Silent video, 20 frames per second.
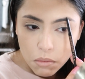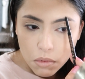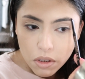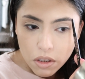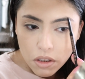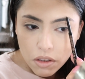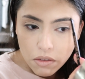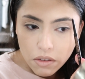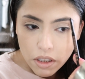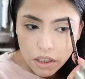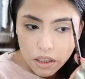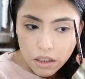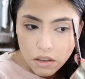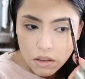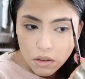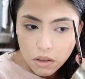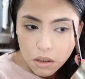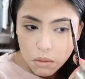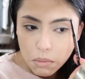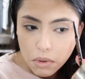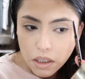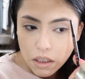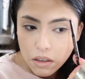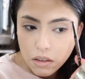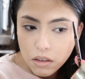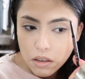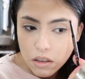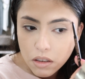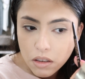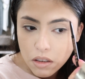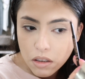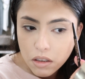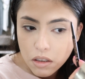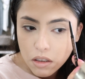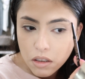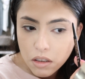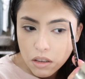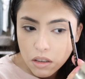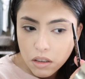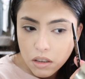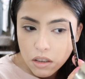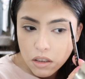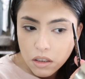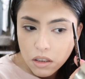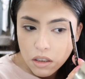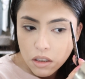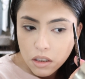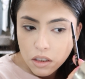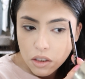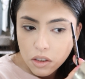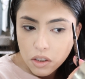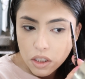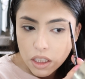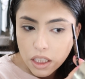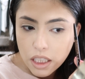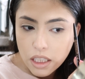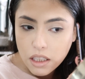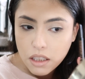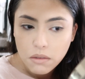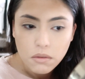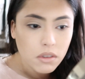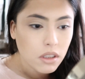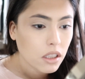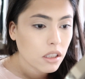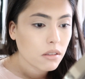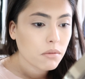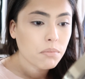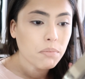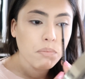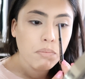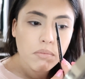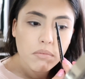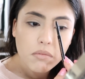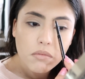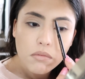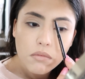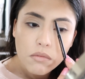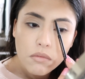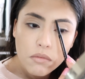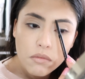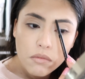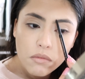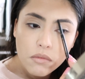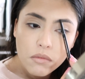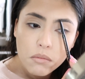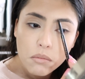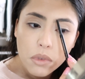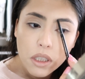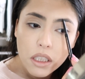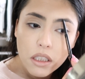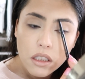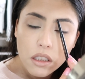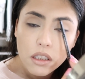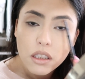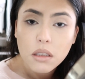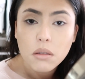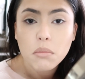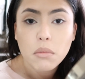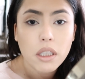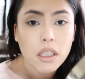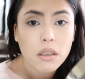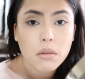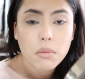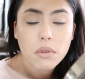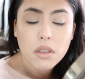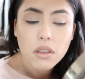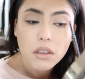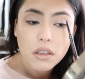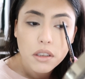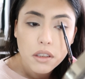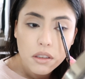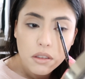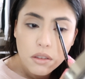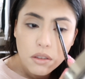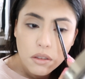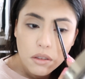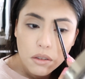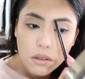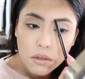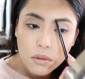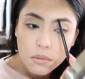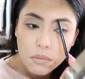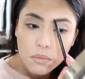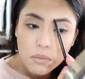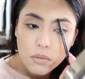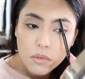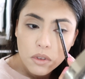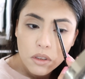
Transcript: But it's alright, it's all about creativity. Basically, makeup is art, so.